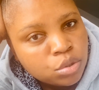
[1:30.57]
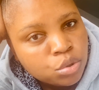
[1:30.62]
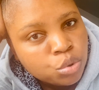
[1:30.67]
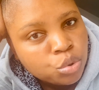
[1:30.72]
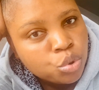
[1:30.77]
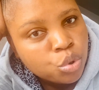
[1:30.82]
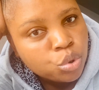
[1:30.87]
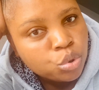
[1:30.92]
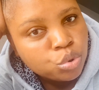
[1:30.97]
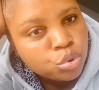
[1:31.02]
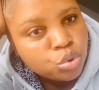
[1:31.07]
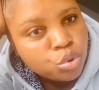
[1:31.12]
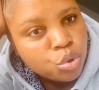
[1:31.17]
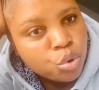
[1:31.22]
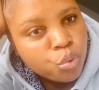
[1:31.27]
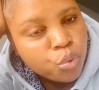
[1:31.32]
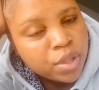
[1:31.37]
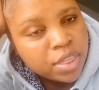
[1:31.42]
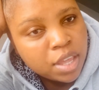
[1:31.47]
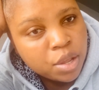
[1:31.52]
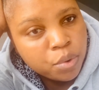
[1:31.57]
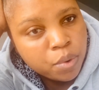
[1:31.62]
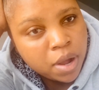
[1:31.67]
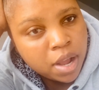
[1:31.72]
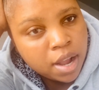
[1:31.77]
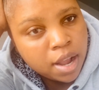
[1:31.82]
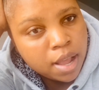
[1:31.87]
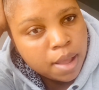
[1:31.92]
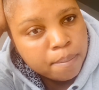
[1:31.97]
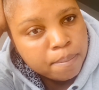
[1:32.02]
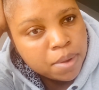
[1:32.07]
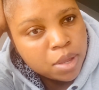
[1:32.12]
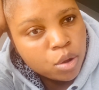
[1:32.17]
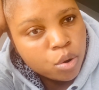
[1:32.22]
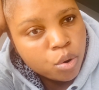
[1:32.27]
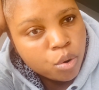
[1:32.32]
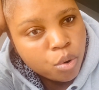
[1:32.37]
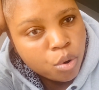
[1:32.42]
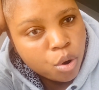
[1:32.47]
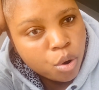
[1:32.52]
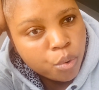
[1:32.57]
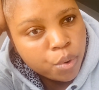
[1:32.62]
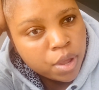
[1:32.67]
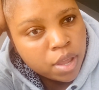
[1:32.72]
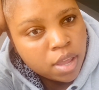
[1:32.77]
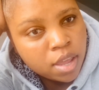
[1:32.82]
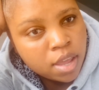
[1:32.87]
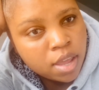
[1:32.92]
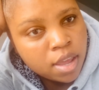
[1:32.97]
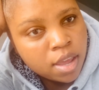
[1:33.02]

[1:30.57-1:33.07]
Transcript: you don't know whether you are coming or going